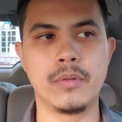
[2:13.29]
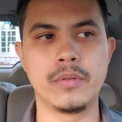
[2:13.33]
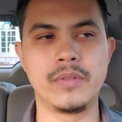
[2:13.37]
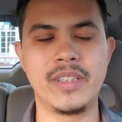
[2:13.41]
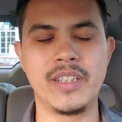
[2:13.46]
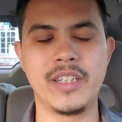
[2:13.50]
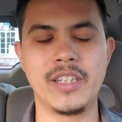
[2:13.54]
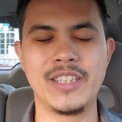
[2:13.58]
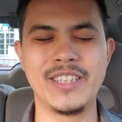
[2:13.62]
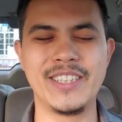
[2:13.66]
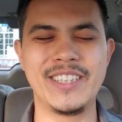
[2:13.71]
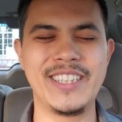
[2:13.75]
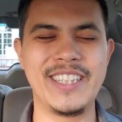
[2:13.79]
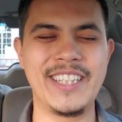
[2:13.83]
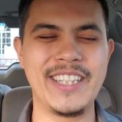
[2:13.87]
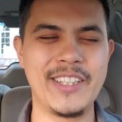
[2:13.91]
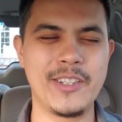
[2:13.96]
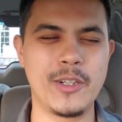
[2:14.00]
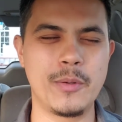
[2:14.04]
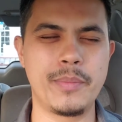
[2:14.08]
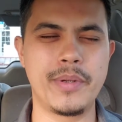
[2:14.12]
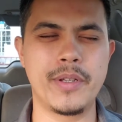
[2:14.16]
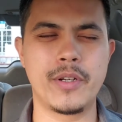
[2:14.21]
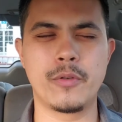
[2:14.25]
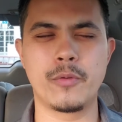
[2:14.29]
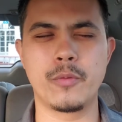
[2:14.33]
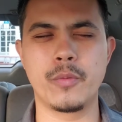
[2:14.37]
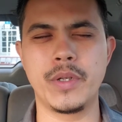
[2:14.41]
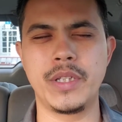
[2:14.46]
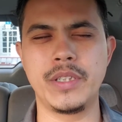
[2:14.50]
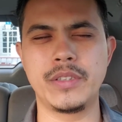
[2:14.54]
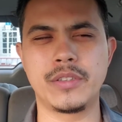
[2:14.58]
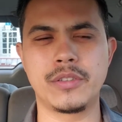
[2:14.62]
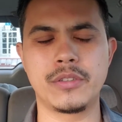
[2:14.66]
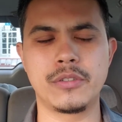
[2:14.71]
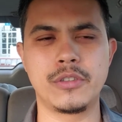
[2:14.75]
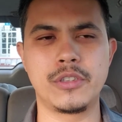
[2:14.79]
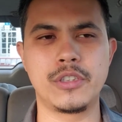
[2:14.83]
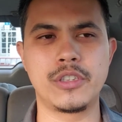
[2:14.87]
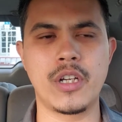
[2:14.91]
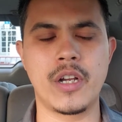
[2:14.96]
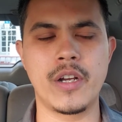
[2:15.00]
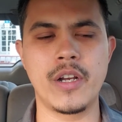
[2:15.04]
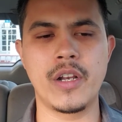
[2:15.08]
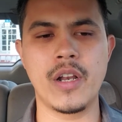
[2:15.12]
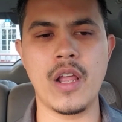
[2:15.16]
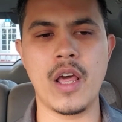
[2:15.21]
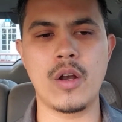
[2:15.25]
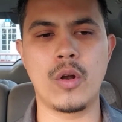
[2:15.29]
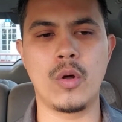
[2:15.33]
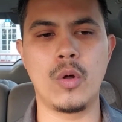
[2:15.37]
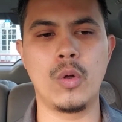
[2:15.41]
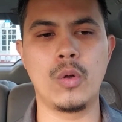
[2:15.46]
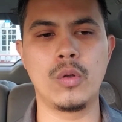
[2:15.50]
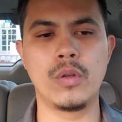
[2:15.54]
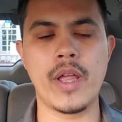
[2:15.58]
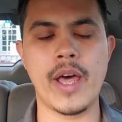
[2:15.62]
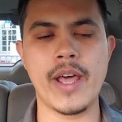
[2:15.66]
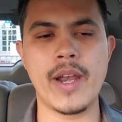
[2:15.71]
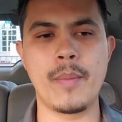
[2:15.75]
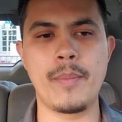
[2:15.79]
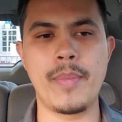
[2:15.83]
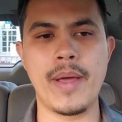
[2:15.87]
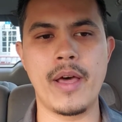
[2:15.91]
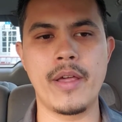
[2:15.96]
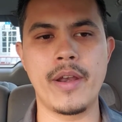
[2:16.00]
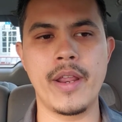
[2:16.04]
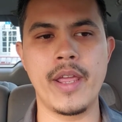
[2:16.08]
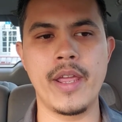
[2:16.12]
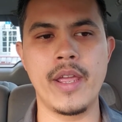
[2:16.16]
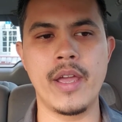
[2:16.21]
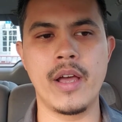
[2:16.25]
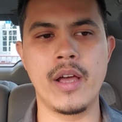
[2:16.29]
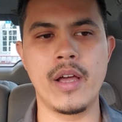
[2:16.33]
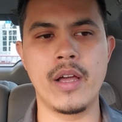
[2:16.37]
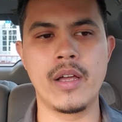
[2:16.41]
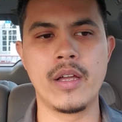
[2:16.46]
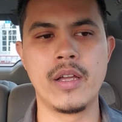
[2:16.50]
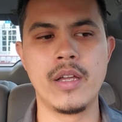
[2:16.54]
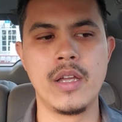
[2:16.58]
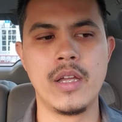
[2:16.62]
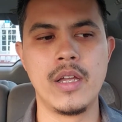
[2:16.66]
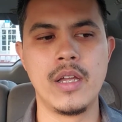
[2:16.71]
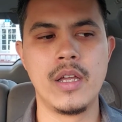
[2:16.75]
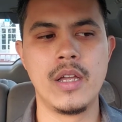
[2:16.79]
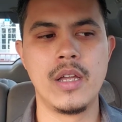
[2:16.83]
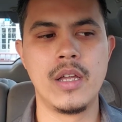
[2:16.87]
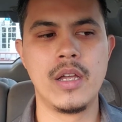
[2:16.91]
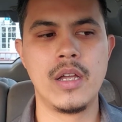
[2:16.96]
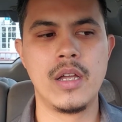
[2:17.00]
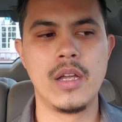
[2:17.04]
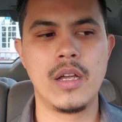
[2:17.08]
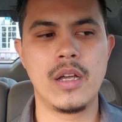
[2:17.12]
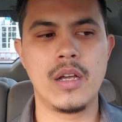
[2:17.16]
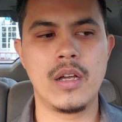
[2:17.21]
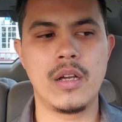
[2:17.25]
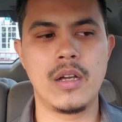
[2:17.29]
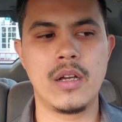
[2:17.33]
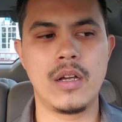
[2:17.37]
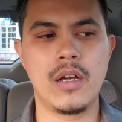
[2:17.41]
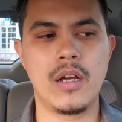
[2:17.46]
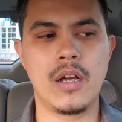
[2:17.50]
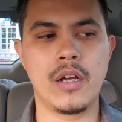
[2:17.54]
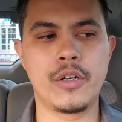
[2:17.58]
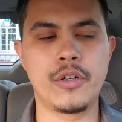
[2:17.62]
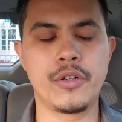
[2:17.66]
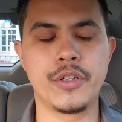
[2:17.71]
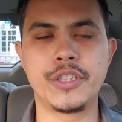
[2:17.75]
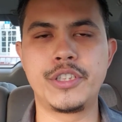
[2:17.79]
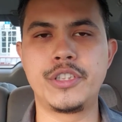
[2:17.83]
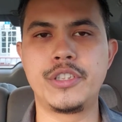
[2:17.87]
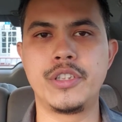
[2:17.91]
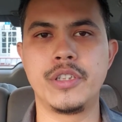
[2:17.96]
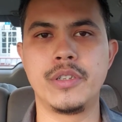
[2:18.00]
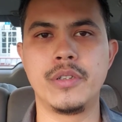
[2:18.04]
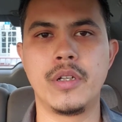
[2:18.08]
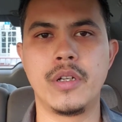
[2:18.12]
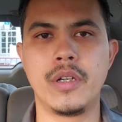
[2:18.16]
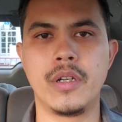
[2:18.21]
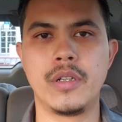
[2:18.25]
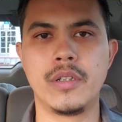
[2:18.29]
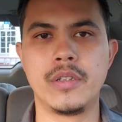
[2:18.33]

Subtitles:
did a little bit of research on it, not a whole lot, about a Christian